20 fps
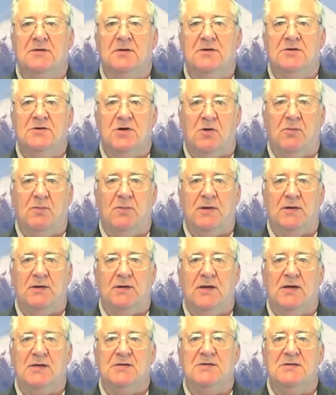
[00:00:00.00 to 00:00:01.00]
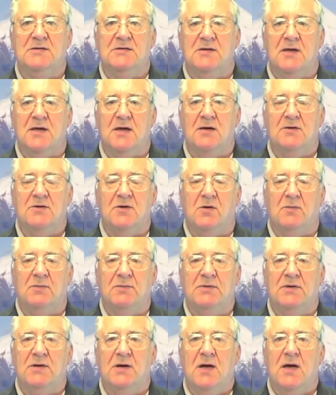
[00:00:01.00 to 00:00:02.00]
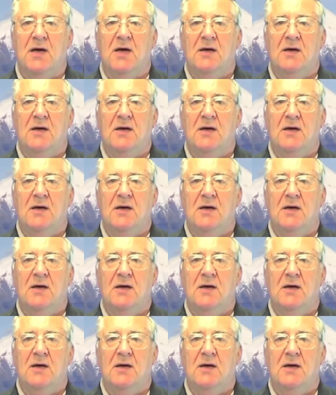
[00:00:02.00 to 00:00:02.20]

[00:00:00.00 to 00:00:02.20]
to the top unless they adopt